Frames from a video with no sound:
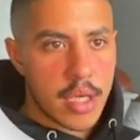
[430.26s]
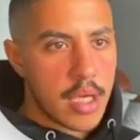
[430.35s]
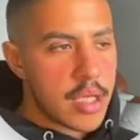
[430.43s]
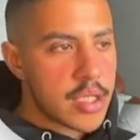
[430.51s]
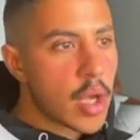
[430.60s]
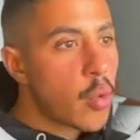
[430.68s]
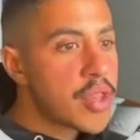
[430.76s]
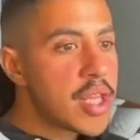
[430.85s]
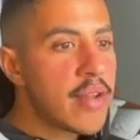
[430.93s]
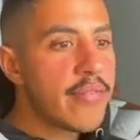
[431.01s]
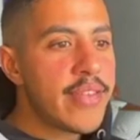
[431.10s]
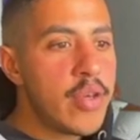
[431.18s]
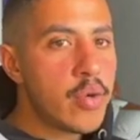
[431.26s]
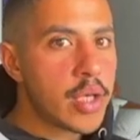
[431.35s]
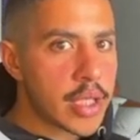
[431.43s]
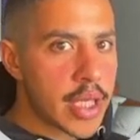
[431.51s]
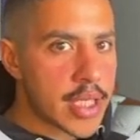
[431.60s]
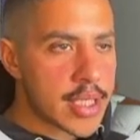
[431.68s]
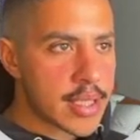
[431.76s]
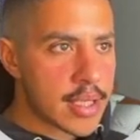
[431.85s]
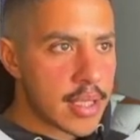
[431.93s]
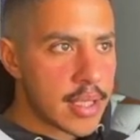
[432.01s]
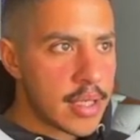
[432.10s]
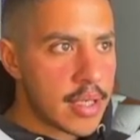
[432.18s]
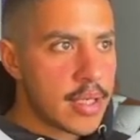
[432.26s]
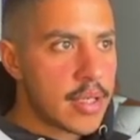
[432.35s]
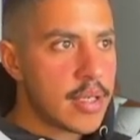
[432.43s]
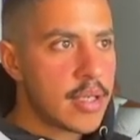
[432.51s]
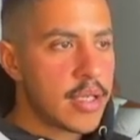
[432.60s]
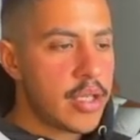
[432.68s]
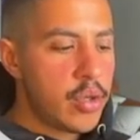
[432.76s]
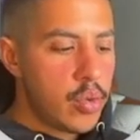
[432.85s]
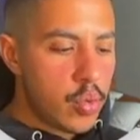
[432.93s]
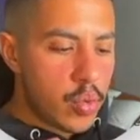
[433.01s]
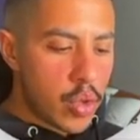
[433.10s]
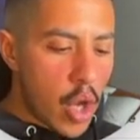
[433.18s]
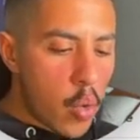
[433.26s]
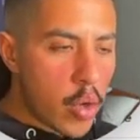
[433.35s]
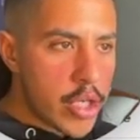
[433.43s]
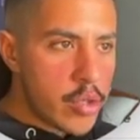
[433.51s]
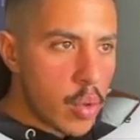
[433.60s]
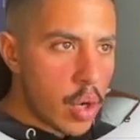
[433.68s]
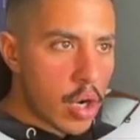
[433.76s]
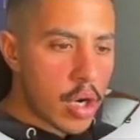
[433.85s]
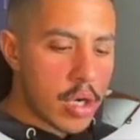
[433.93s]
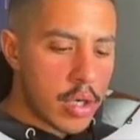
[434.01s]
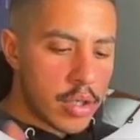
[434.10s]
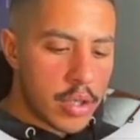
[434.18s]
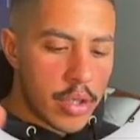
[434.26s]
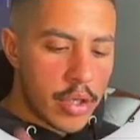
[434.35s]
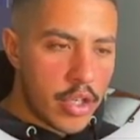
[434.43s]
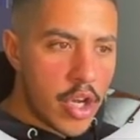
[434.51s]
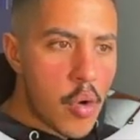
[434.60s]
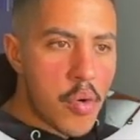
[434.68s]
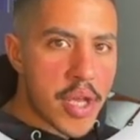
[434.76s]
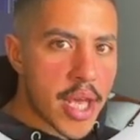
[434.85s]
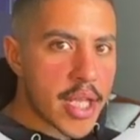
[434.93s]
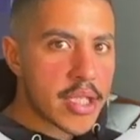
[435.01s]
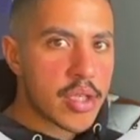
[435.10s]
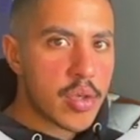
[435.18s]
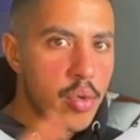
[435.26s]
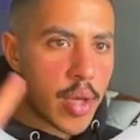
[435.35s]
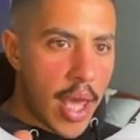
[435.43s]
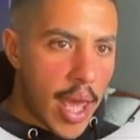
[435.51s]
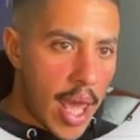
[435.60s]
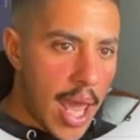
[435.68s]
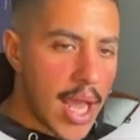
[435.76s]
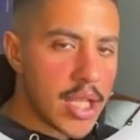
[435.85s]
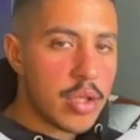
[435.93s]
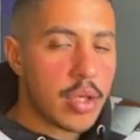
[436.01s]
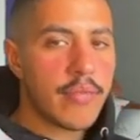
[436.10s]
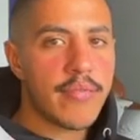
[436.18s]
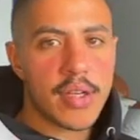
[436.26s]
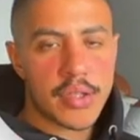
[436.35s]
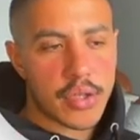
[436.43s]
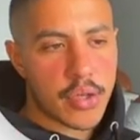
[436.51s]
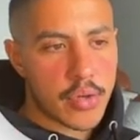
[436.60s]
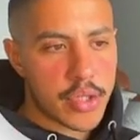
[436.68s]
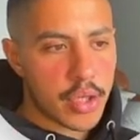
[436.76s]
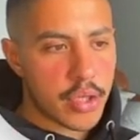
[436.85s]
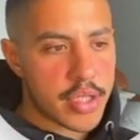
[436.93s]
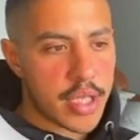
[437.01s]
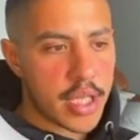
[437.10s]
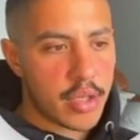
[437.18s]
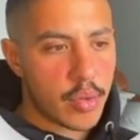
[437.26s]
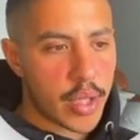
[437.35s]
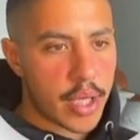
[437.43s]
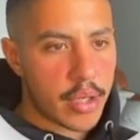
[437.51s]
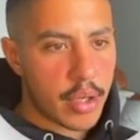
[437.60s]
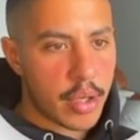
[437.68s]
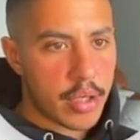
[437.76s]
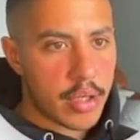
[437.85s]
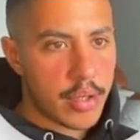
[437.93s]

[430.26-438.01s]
So within a few clicks, you know where you are, know where to get to, and you can filter the results that you land on.